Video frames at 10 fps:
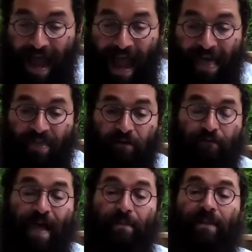and their
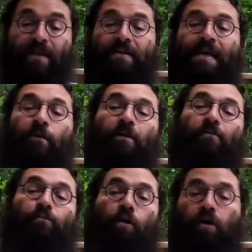families, and
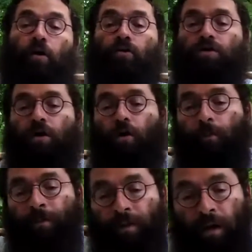we've brought
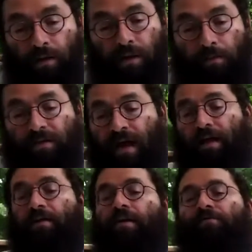also some
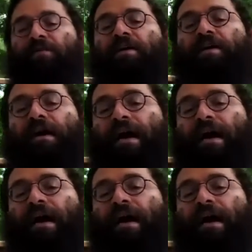scientific